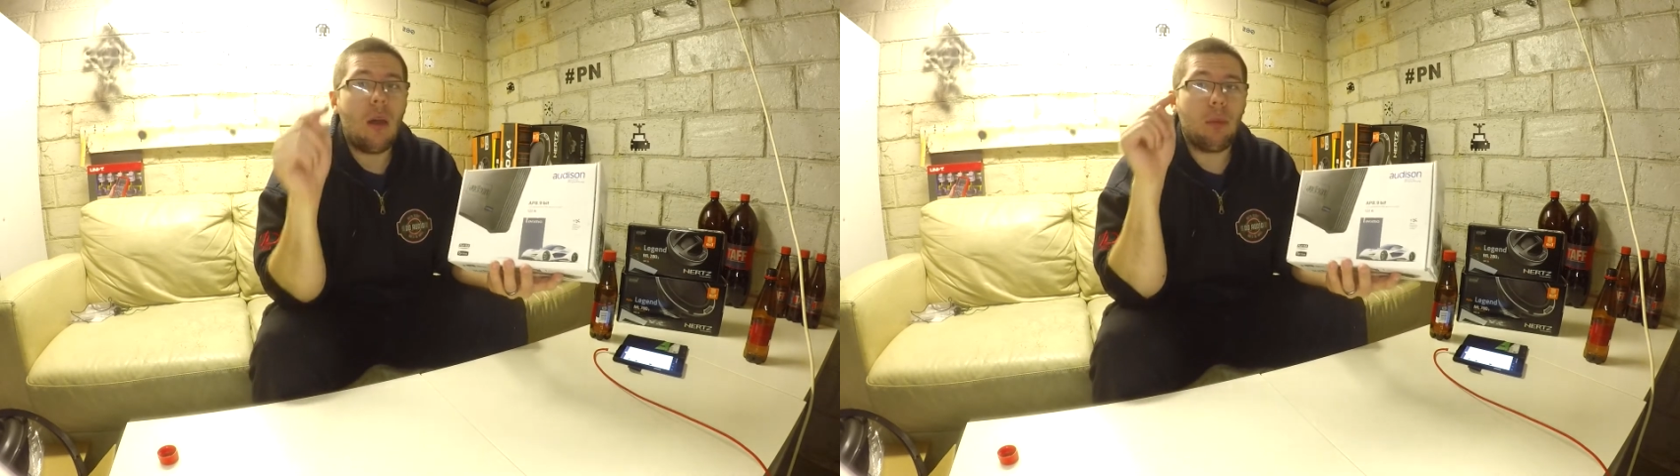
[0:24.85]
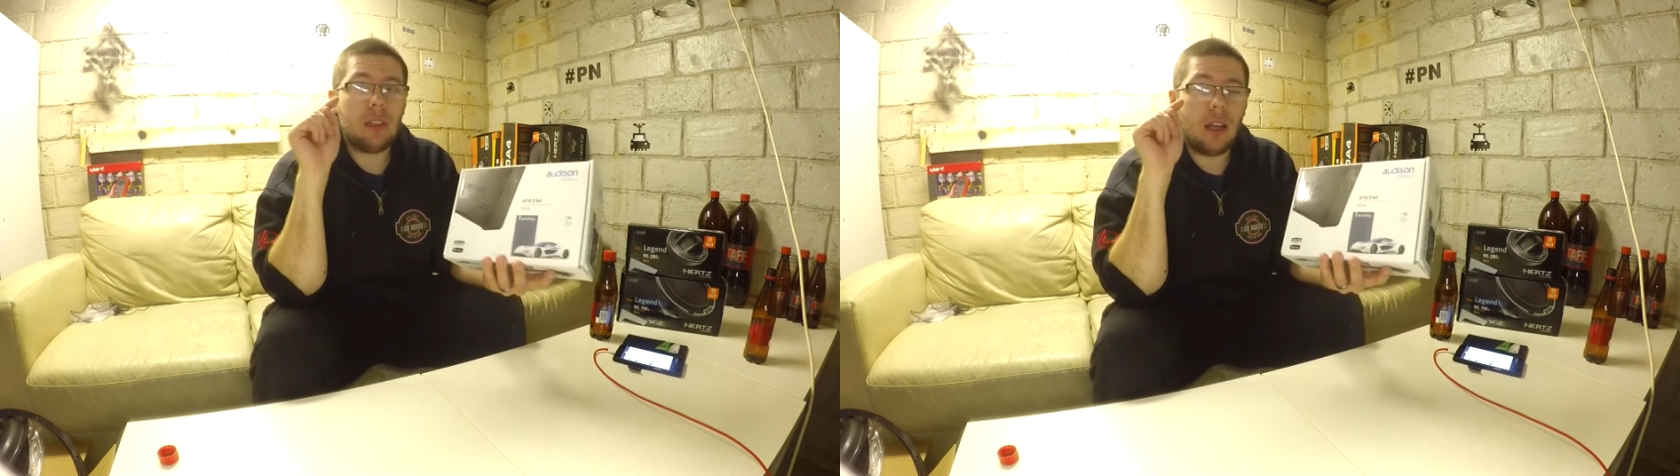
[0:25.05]

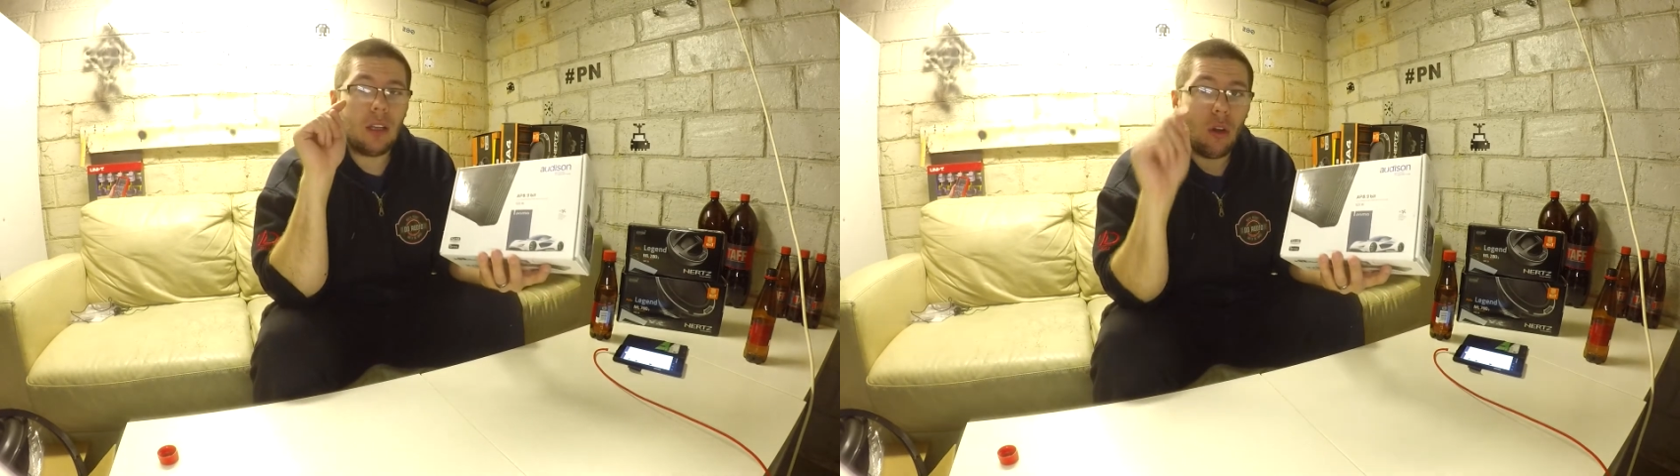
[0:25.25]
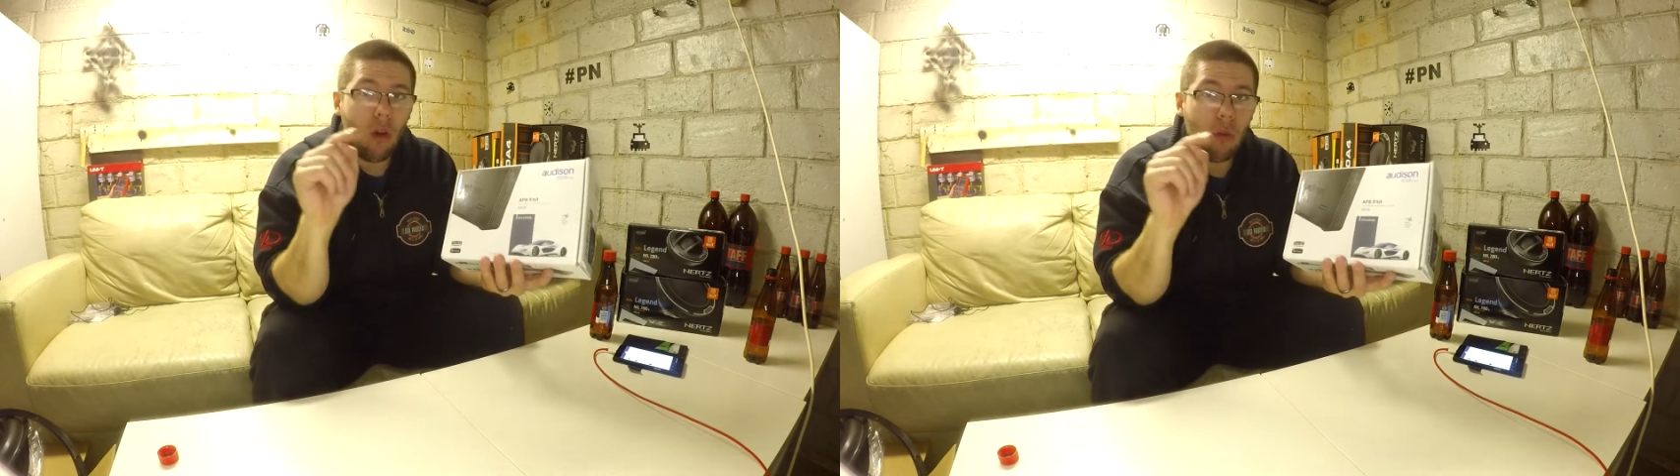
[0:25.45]
but I
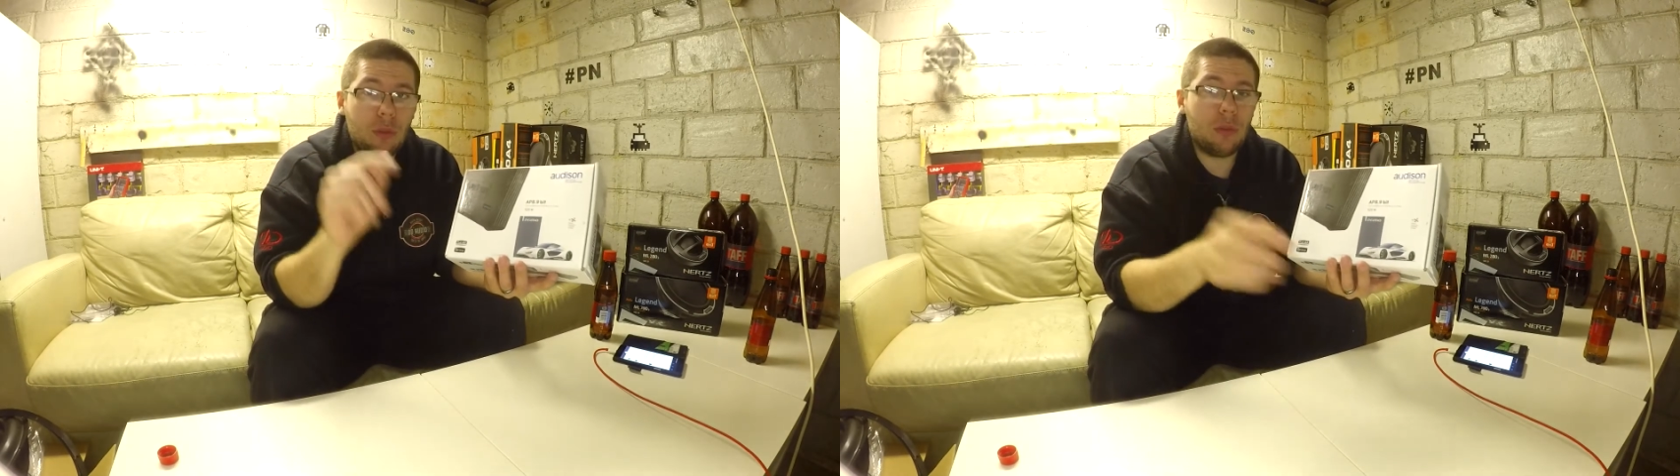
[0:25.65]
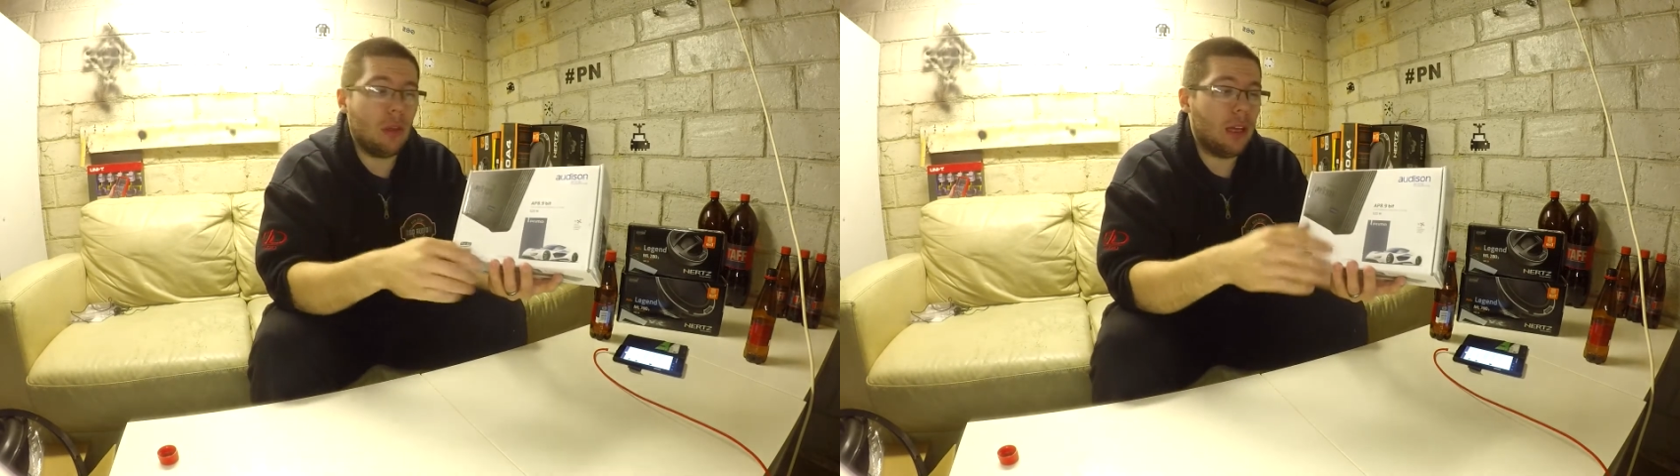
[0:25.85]
hope
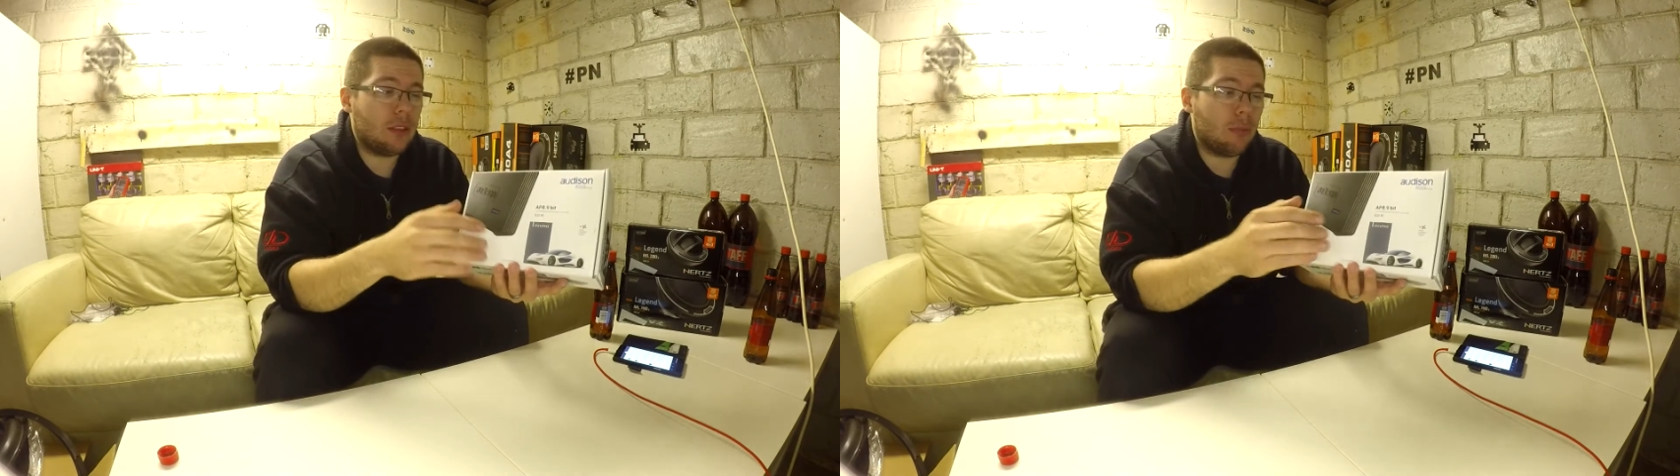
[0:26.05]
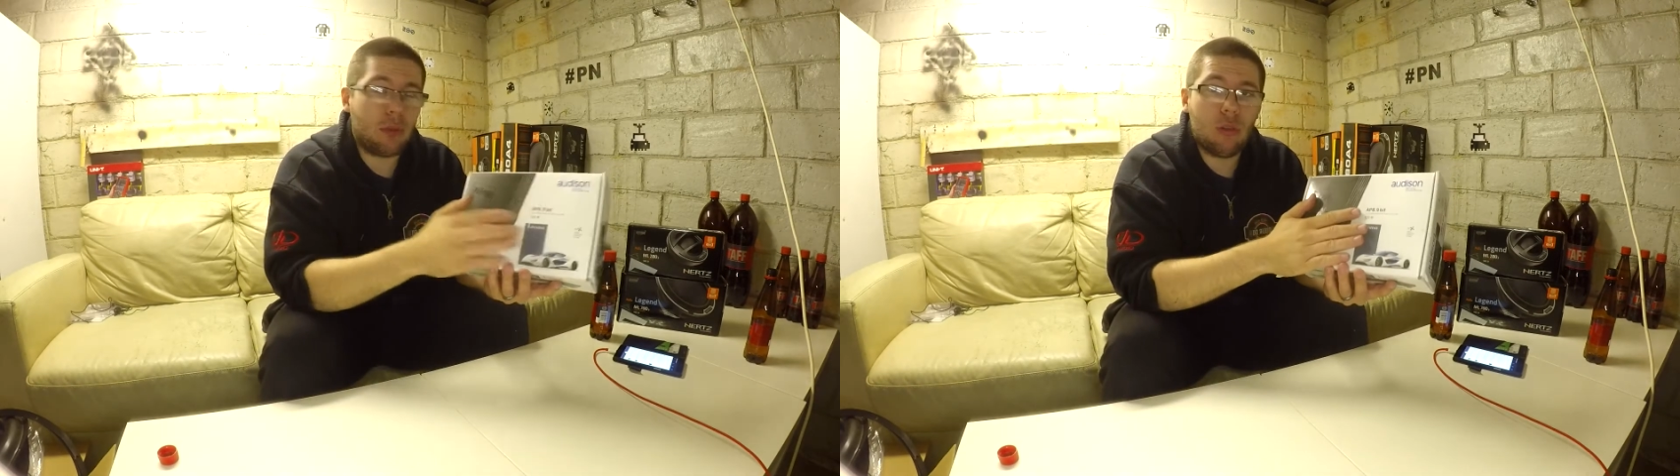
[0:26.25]
you like
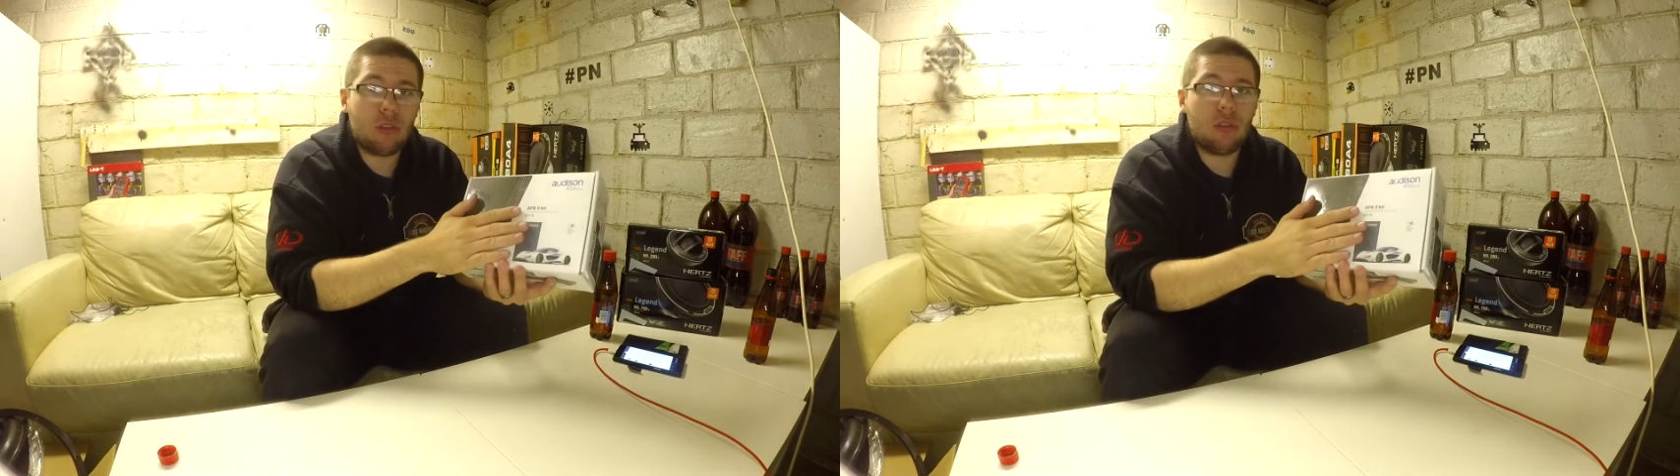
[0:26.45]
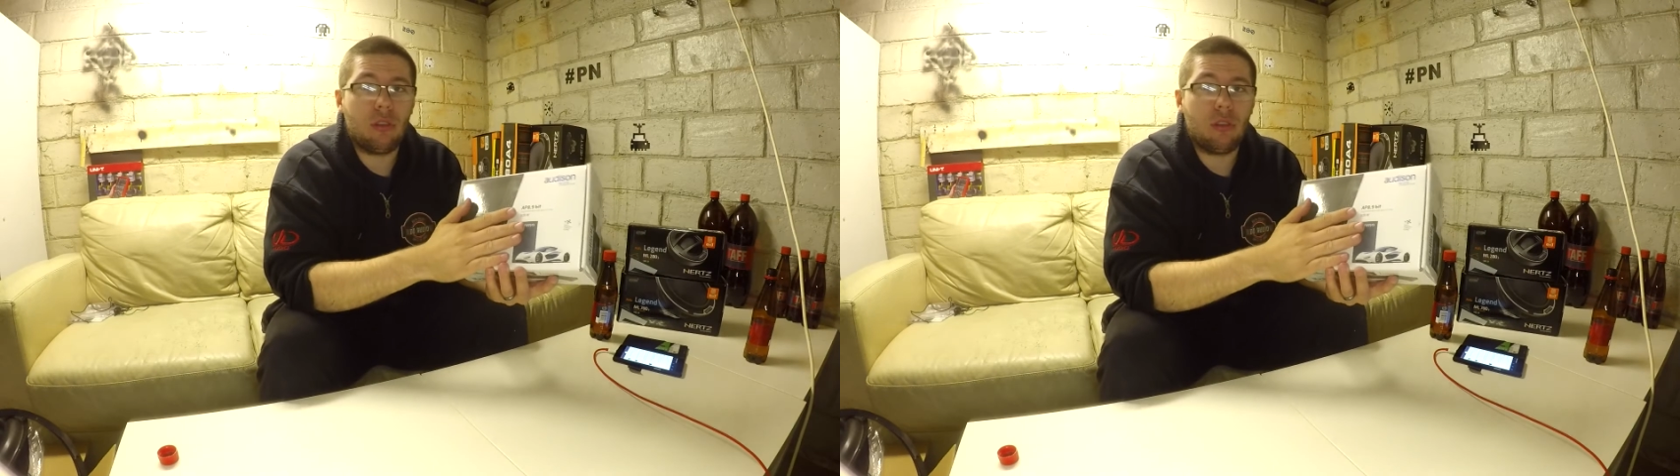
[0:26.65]
the process